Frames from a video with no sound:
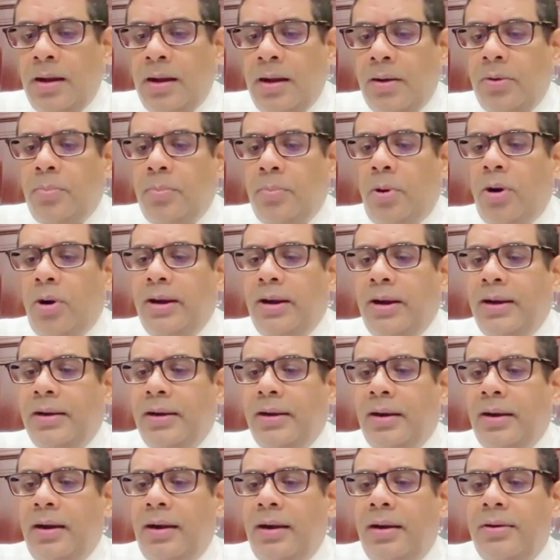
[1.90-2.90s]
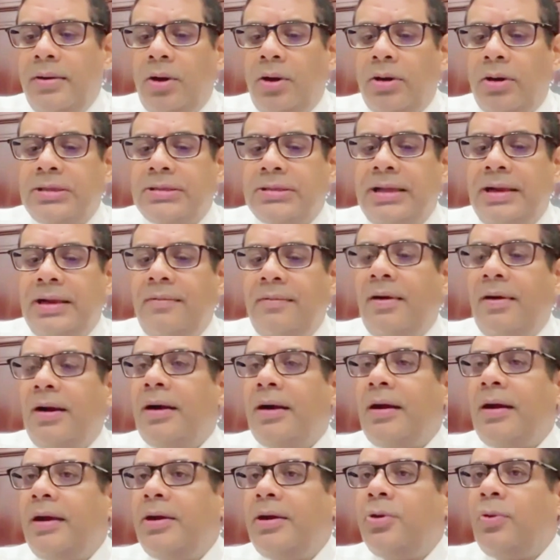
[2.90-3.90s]
Good morning, Dr. Selva.
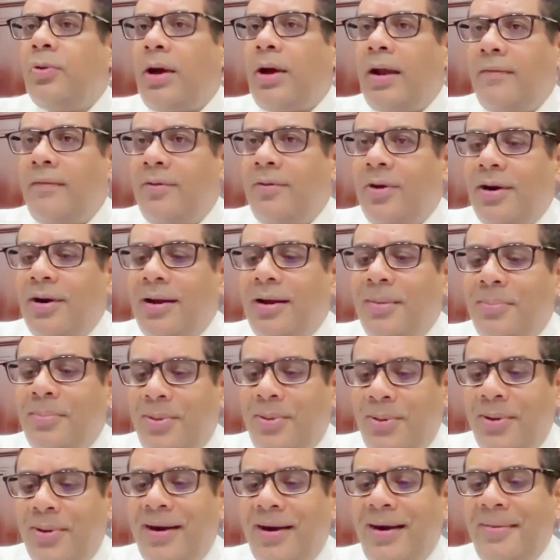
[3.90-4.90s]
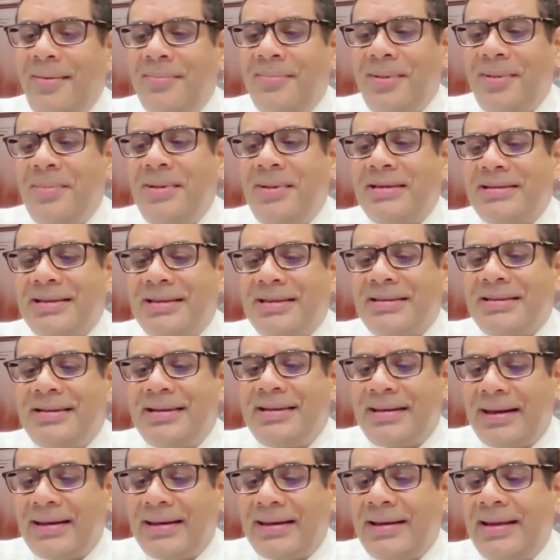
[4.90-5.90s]
Great to have you on our program, The Business
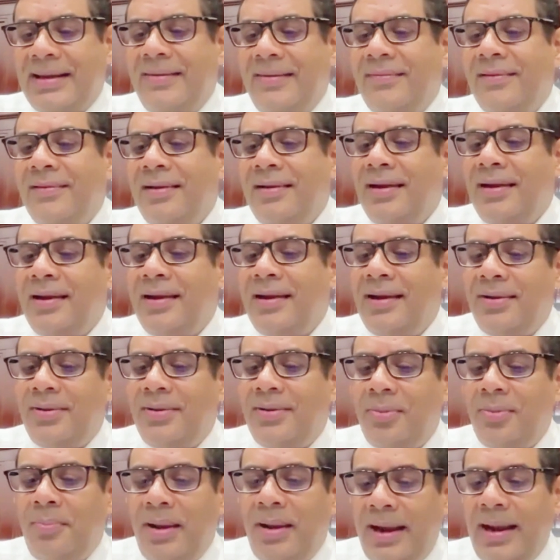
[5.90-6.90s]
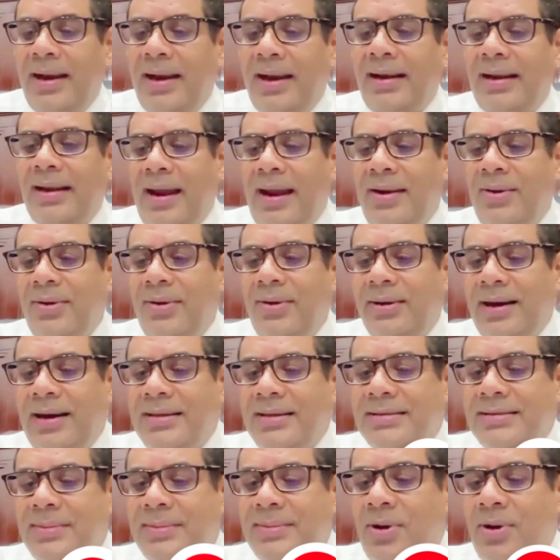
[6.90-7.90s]
Detective. To begin, can you tell
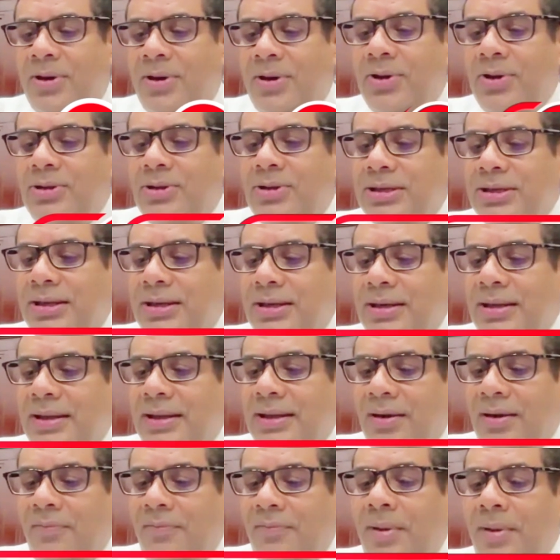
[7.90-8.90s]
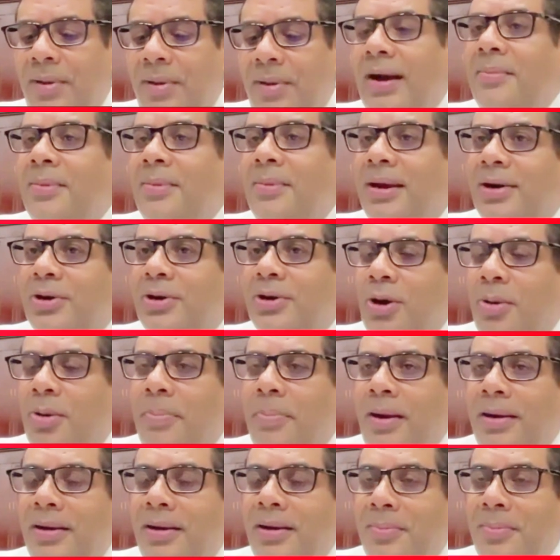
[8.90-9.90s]
us about your journey of becoming a top
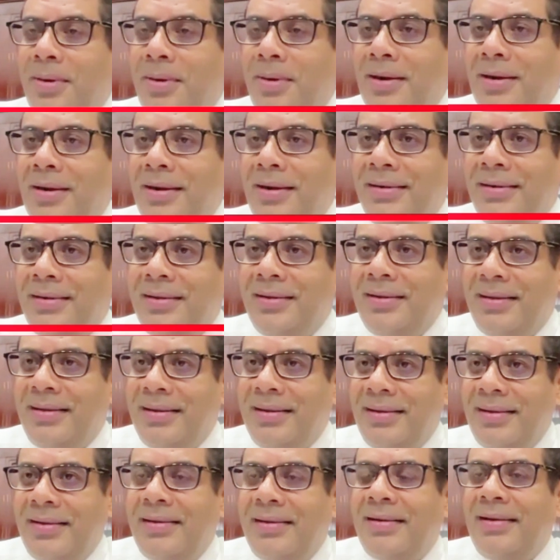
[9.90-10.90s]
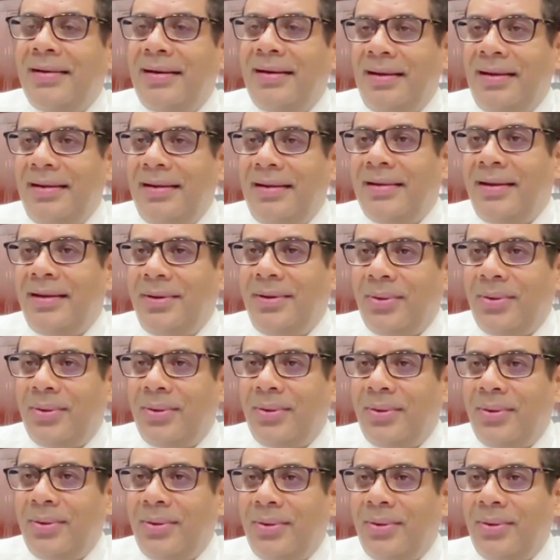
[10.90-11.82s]
entrepreneur in the UK?